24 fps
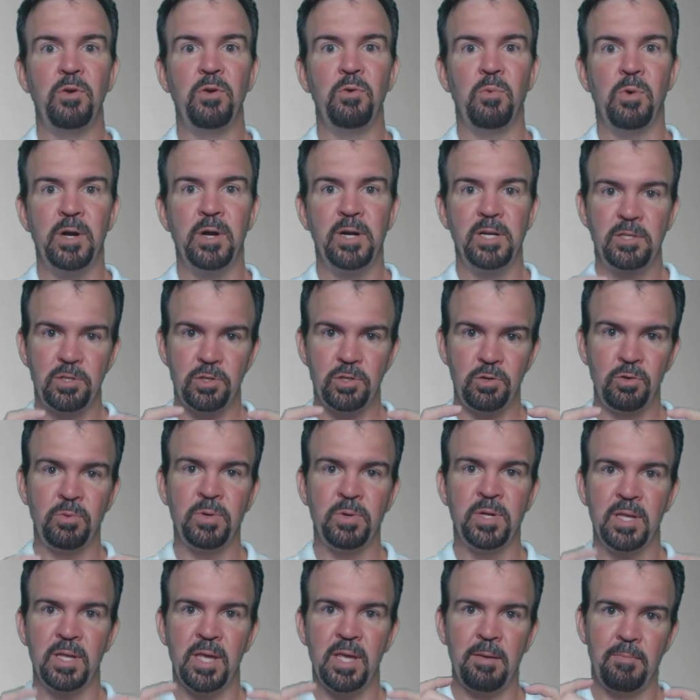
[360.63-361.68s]
bold if you
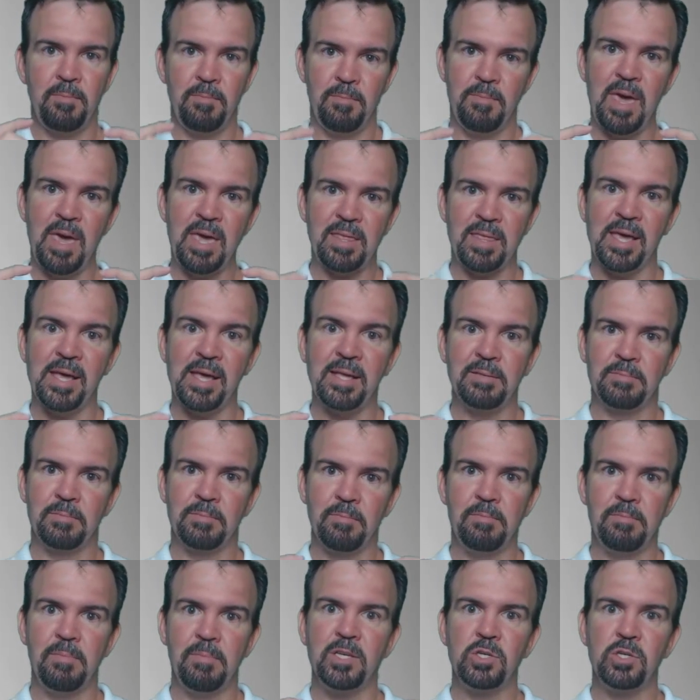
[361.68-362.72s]
wanted to, and
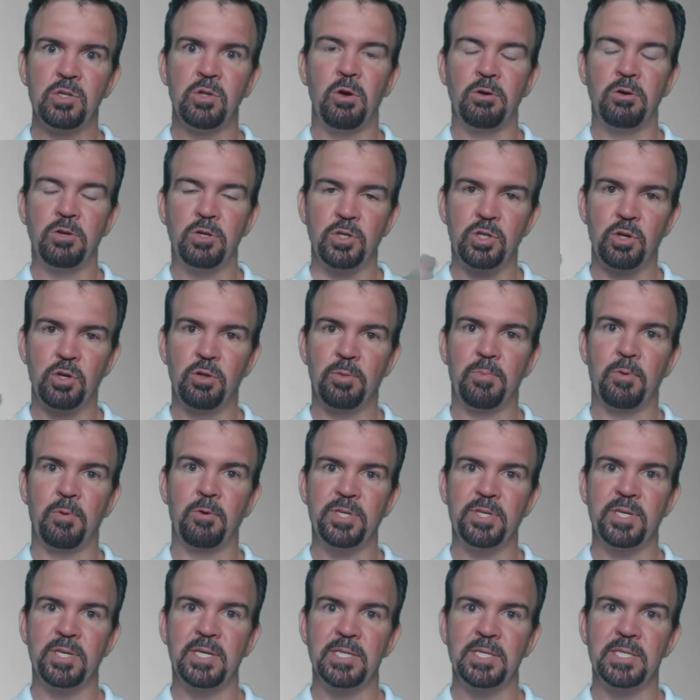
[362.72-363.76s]
make that much larger
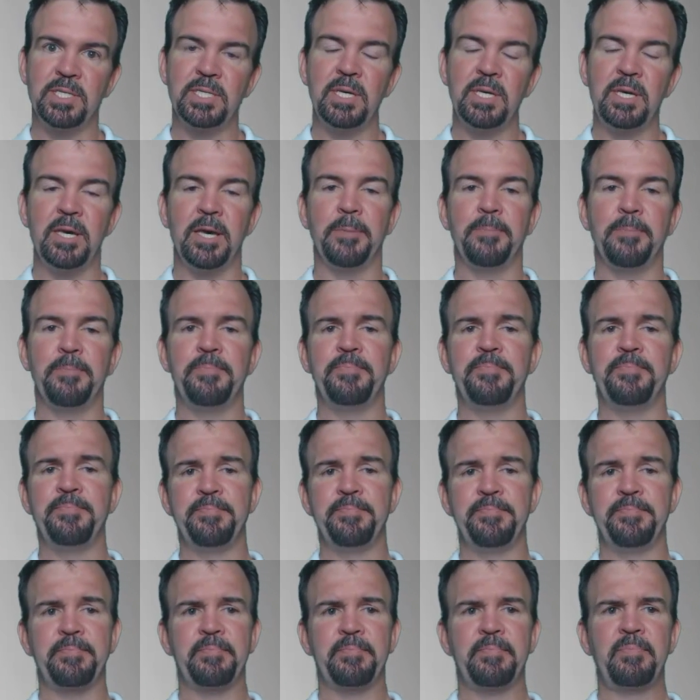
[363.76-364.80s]
so the person can see it.